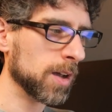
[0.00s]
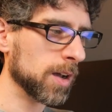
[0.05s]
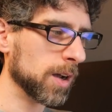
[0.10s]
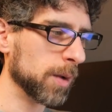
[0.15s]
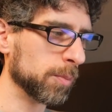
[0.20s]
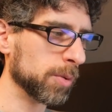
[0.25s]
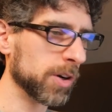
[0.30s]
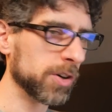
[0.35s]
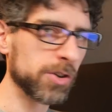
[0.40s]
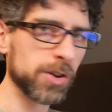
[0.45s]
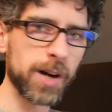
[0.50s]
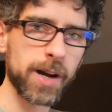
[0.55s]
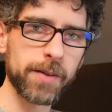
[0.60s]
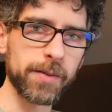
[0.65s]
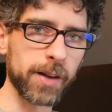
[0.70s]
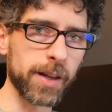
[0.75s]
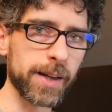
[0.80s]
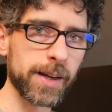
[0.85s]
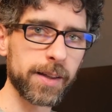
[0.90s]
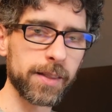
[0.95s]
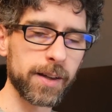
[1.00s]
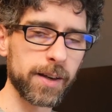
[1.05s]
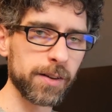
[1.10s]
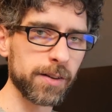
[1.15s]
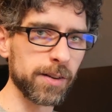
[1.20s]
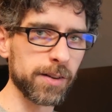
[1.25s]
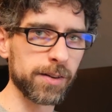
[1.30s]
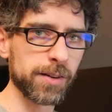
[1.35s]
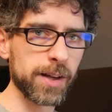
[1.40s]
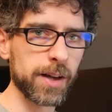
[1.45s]
I'm pretty sure I have a link in there
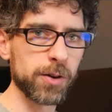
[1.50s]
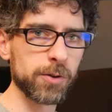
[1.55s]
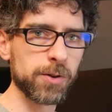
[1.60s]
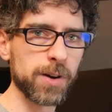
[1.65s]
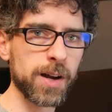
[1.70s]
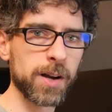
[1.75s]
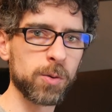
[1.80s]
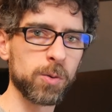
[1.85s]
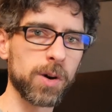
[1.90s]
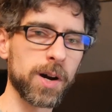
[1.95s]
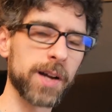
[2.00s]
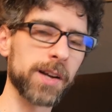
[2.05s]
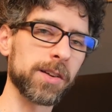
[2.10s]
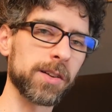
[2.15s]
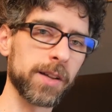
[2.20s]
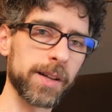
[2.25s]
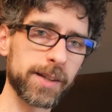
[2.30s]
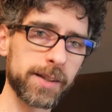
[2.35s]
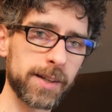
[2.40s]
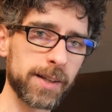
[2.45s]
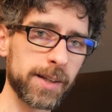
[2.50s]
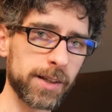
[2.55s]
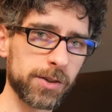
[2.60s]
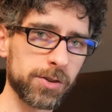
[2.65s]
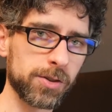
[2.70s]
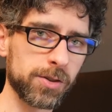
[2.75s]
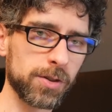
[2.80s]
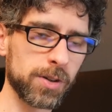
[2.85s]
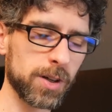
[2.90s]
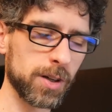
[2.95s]
to the soundtrack where I just link to
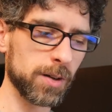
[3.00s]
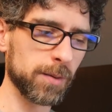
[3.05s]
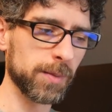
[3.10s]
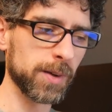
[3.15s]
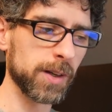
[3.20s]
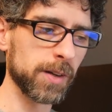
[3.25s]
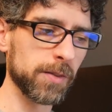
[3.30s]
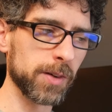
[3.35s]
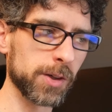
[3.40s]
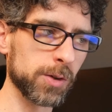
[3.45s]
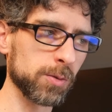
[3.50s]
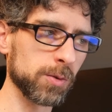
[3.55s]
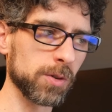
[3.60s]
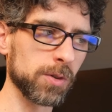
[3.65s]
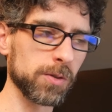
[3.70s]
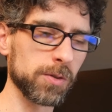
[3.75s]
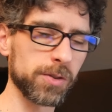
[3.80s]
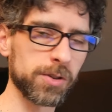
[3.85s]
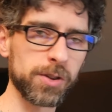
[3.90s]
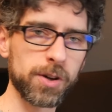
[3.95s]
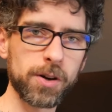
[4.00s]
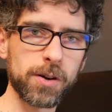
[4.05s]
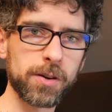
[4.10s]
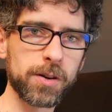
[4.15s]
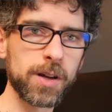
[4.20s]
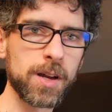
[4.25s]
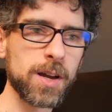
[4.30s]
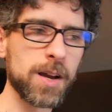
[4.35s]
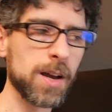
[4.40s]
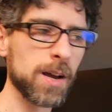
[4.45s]
each individual
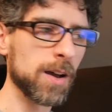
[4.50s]
song.